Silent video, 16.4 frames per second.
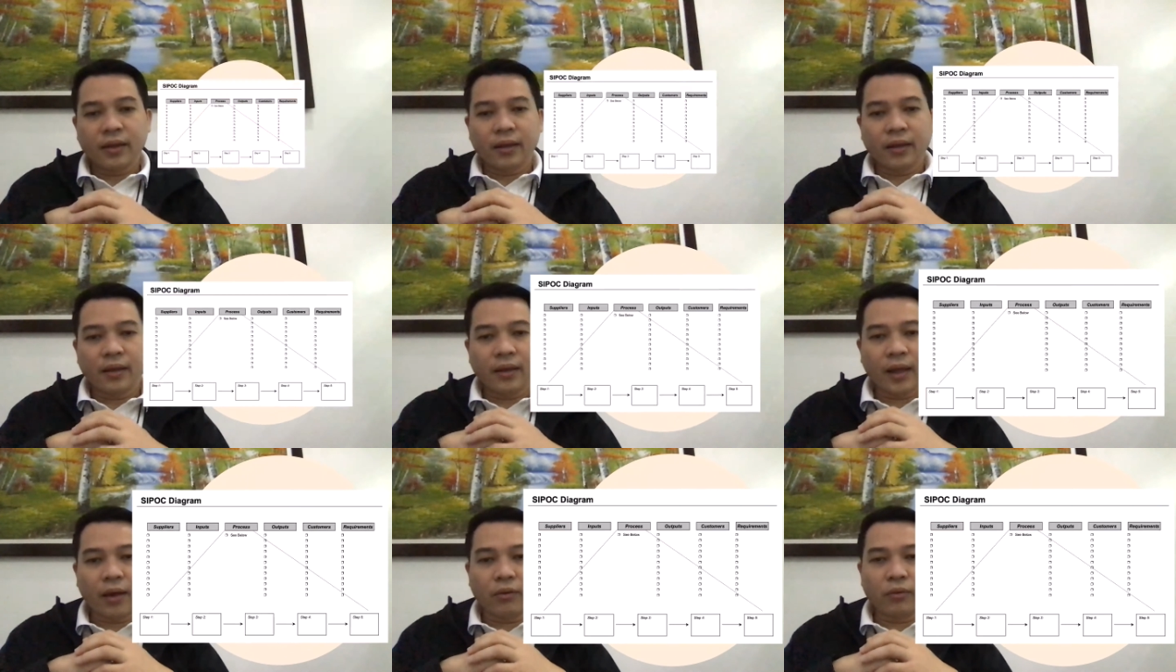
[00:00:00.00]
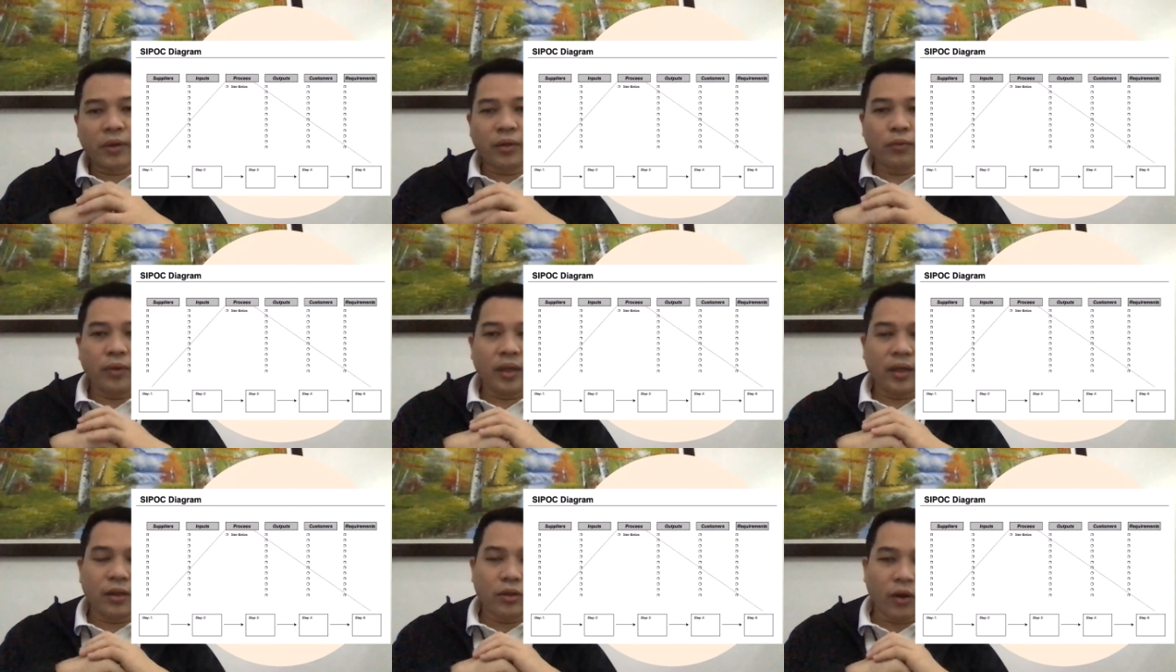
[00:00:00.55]
Now, when
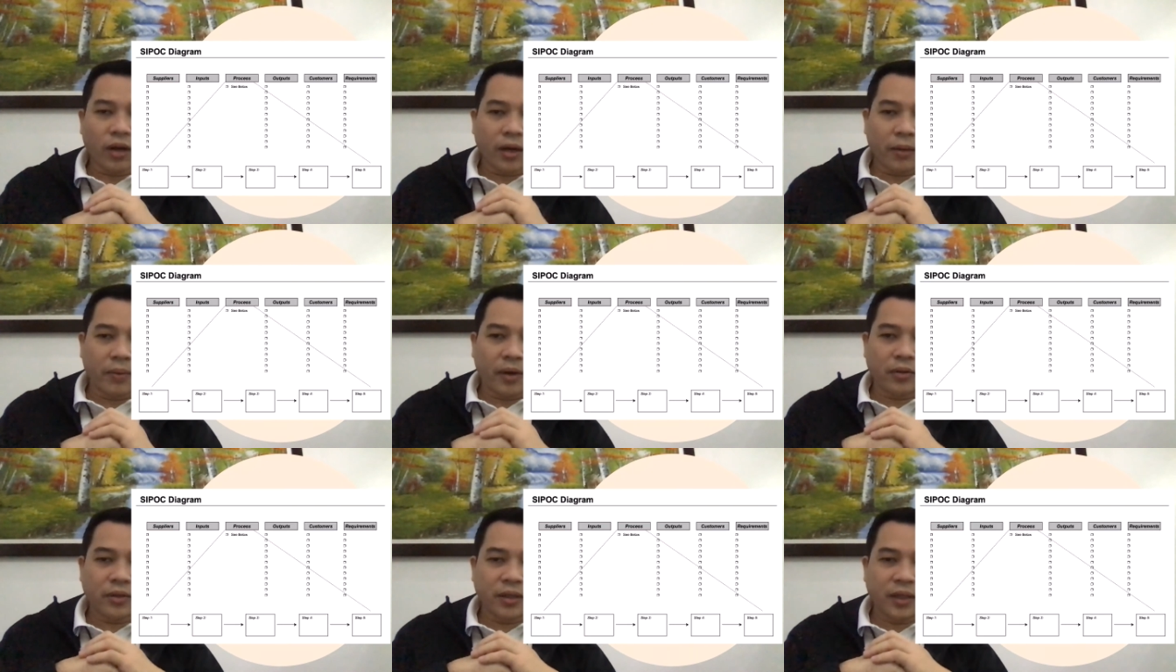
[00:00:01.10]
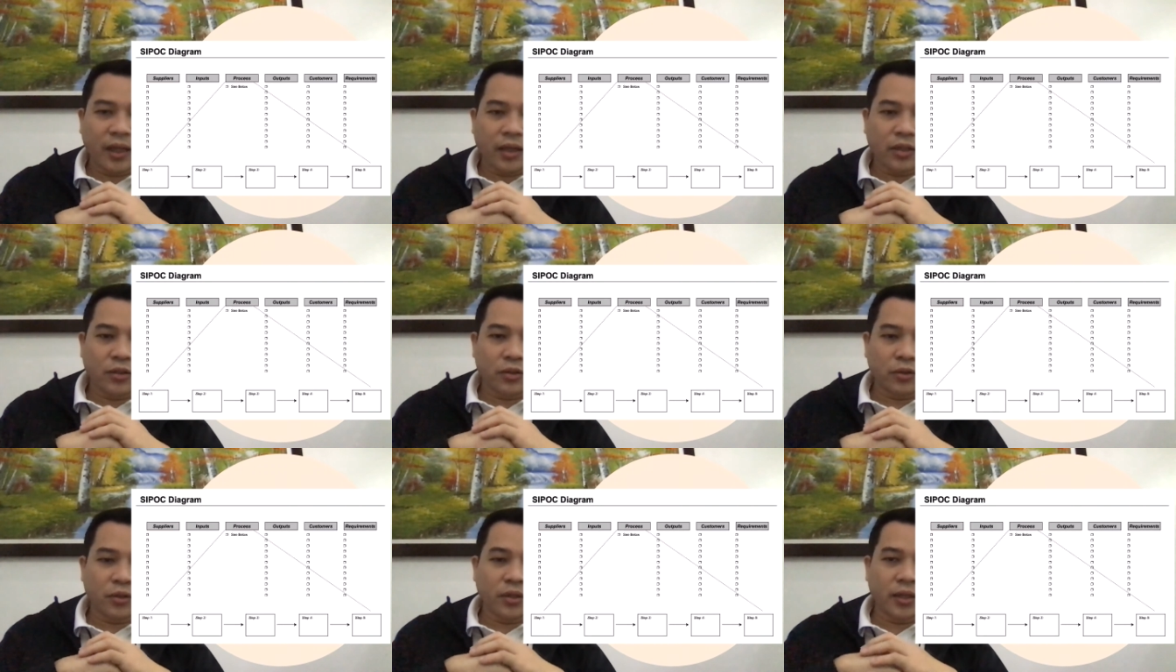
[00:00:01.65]
we talk about the
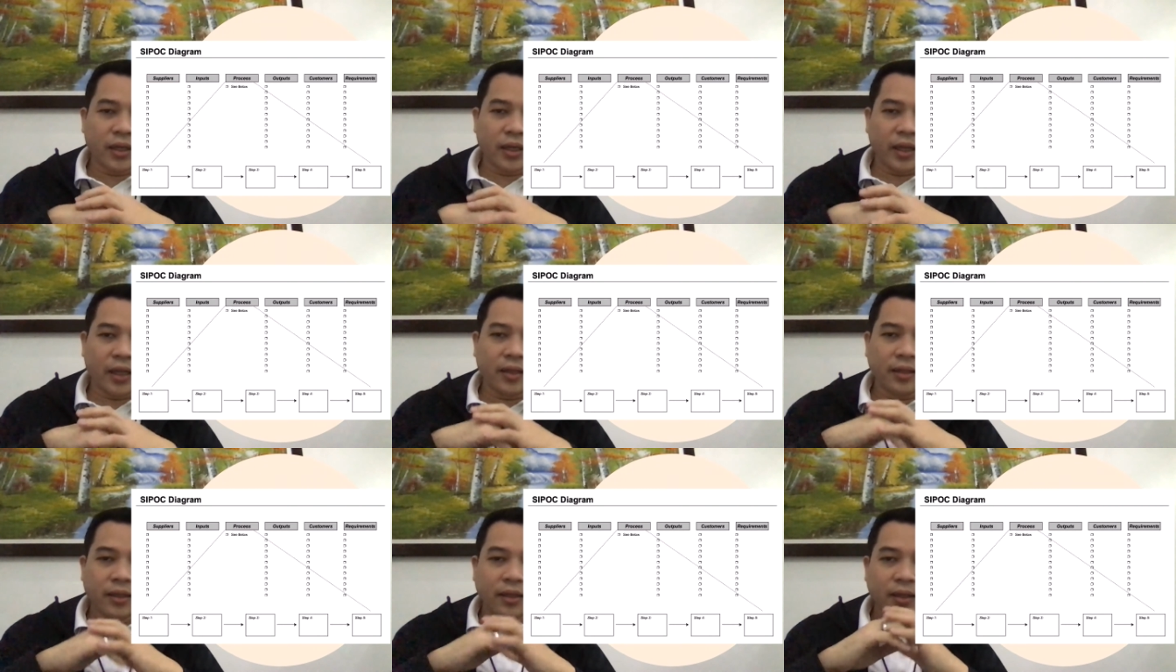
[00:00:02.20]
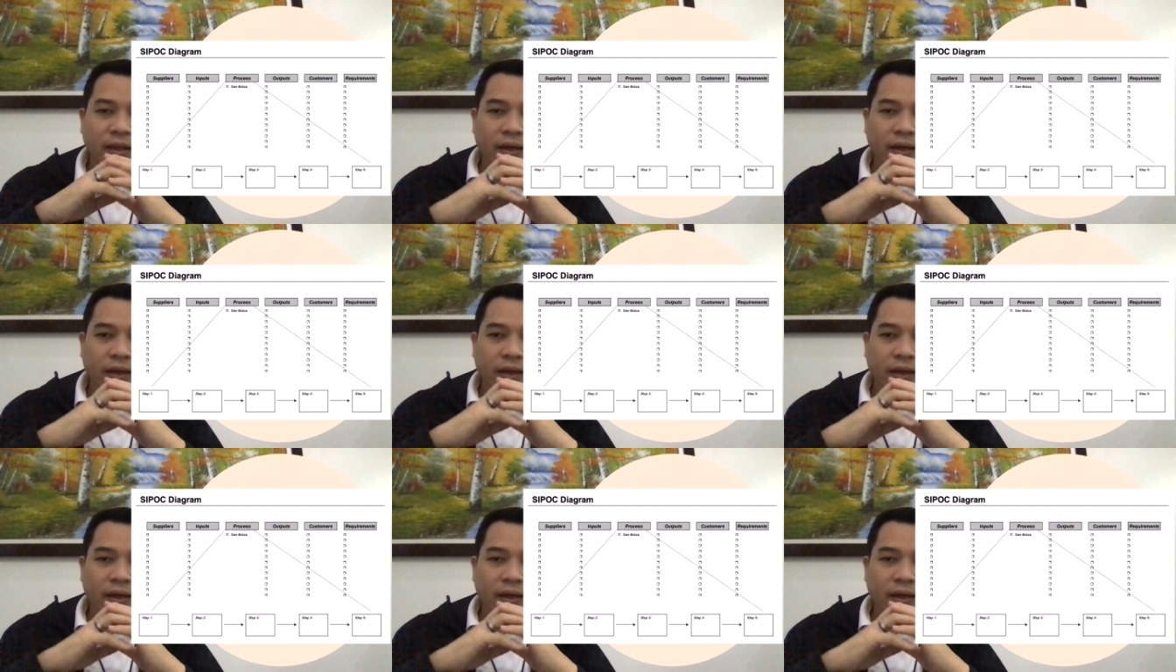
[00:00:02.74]
nature, again,